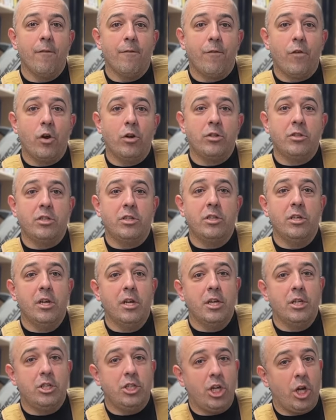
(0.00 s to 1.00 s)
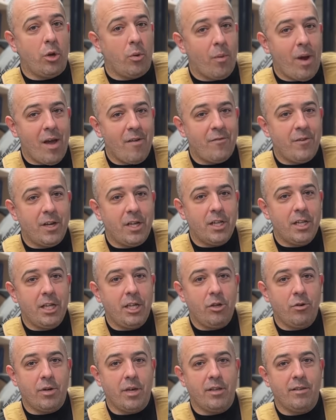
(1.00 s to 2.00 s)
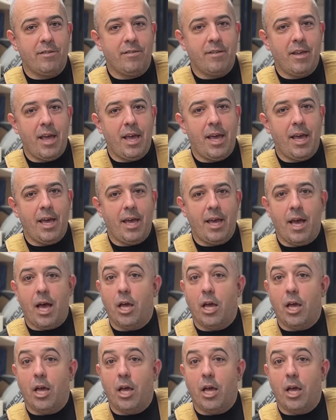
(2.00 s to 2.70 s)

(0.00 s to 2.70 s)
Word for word: First, geographically, you can say,